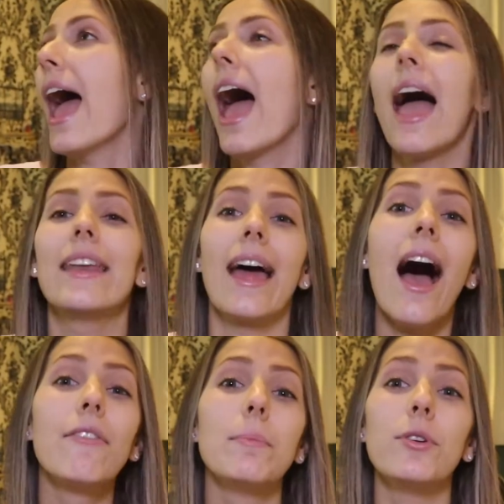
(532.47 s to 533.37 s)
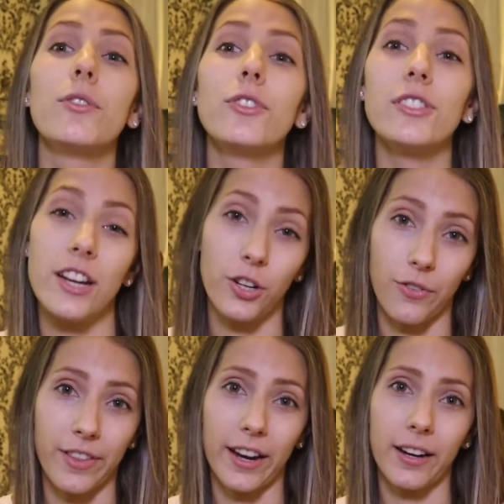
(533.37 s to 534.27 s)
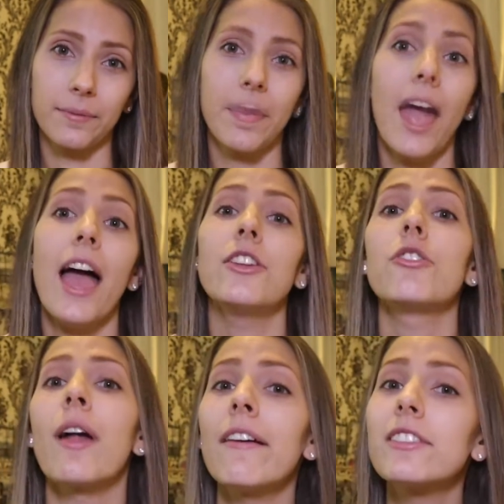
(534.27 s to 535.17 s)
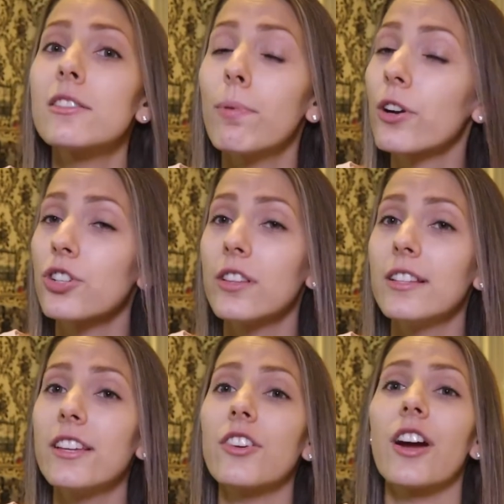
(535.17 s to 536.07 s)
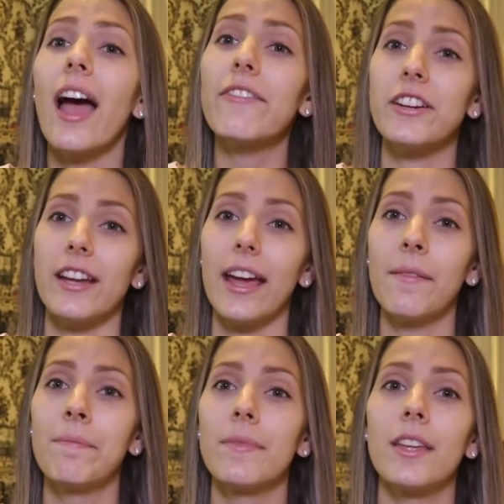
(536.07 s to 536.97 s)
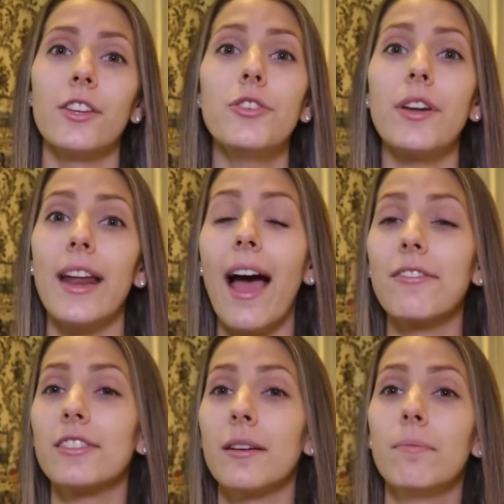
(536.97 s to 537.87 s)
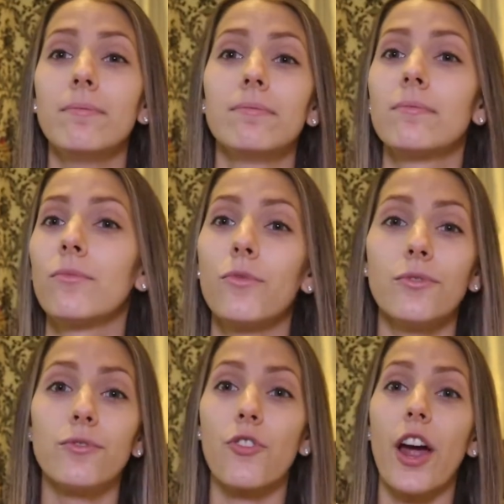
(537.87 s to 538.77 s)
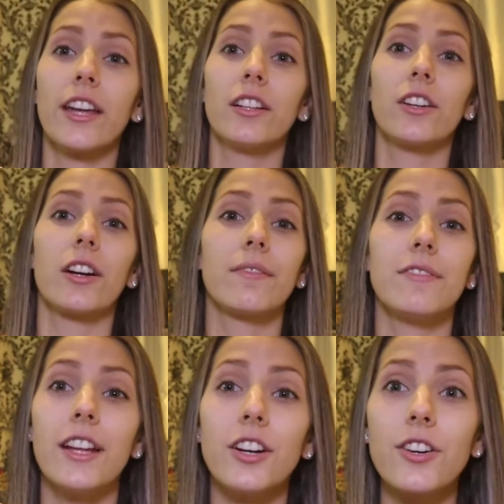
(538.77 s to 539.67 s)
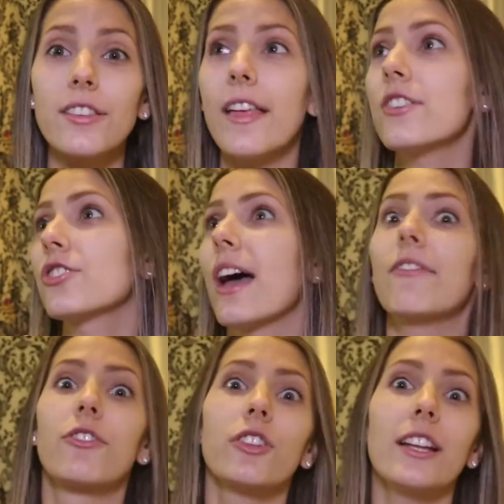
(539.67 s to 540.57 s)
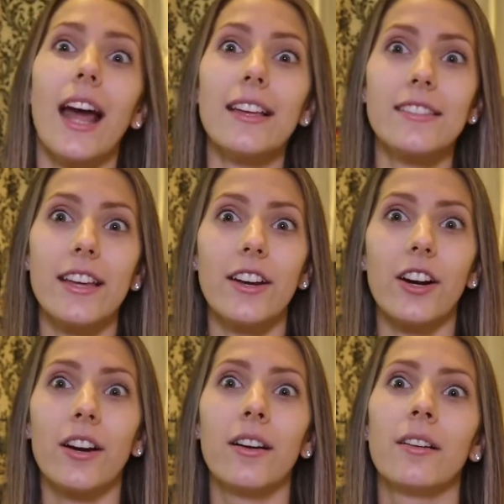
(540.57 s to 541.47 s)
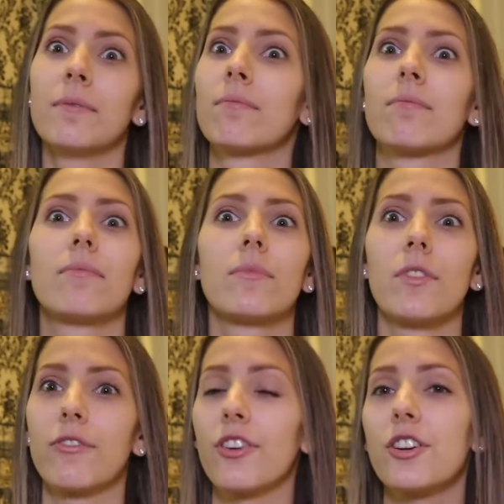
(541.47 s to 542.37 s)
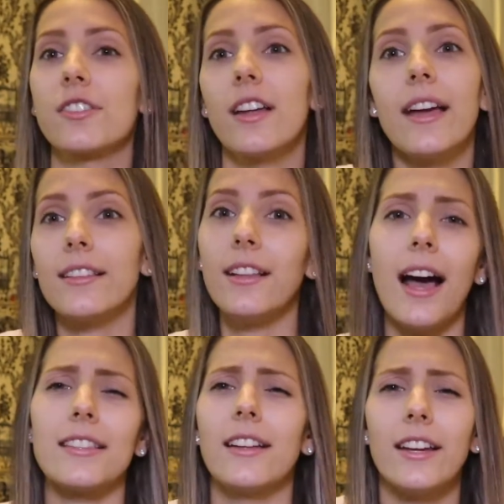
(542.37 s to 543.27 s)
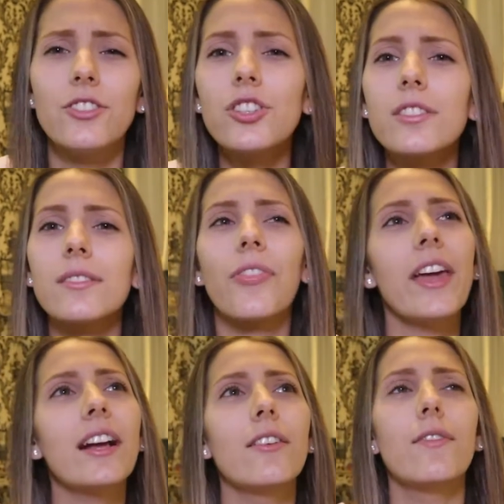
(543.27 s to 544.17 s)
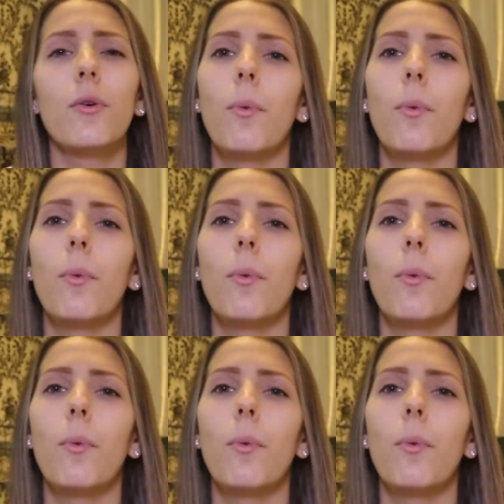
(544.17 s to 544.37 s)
and have a beautiful dinner over there. And you don't have to splurge on the dinner every day. You can have some regular dinners and then just have a really nice dinner the first night and the last night. Just think of a